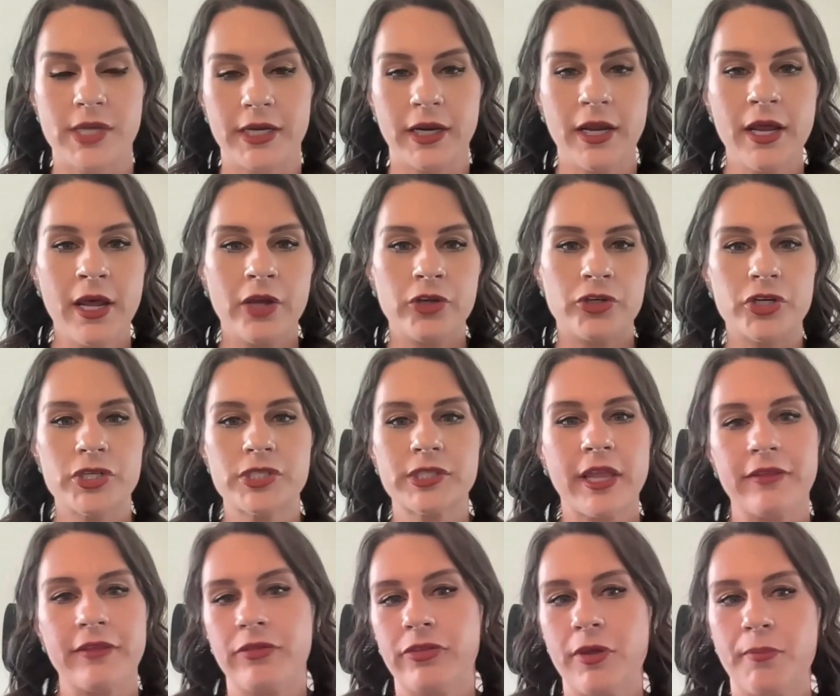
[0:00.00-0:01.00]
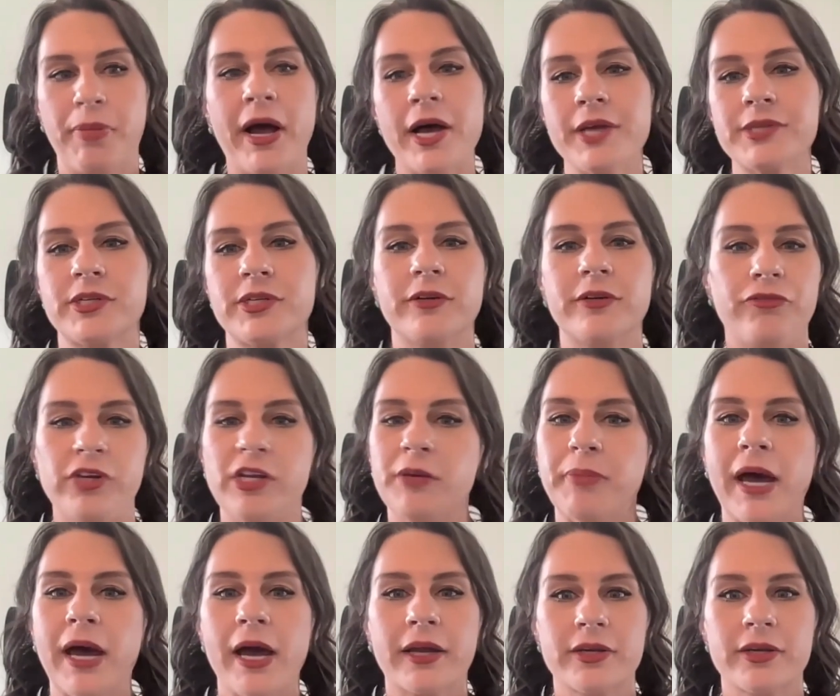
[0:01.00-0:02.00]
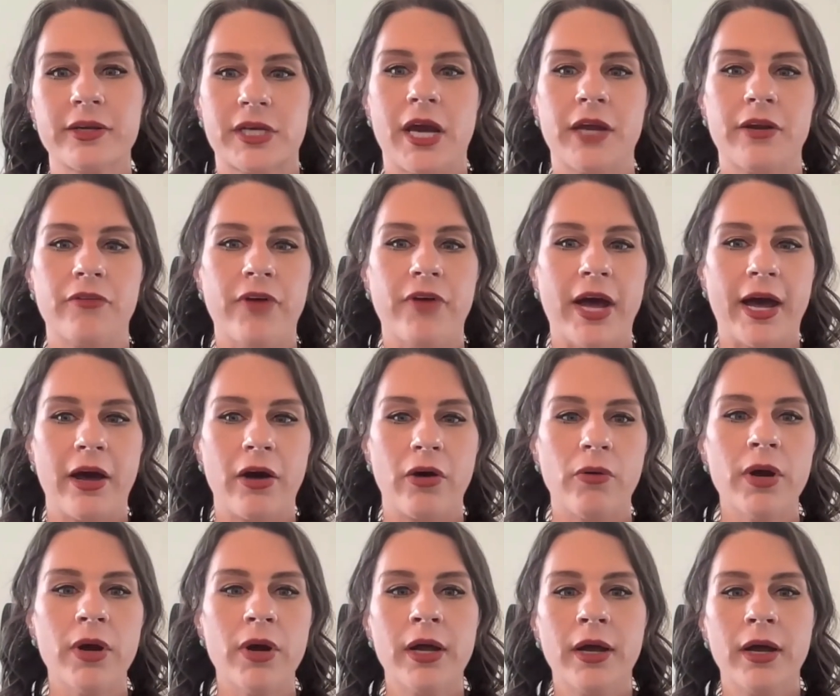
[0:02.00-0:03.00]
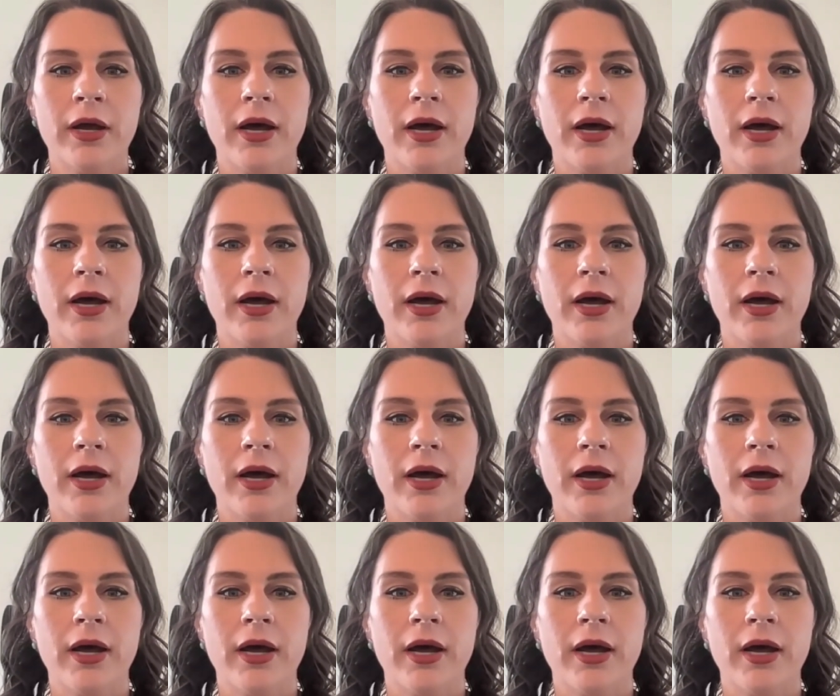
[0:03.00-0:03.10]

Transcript: And just like the positive feedback is kind of how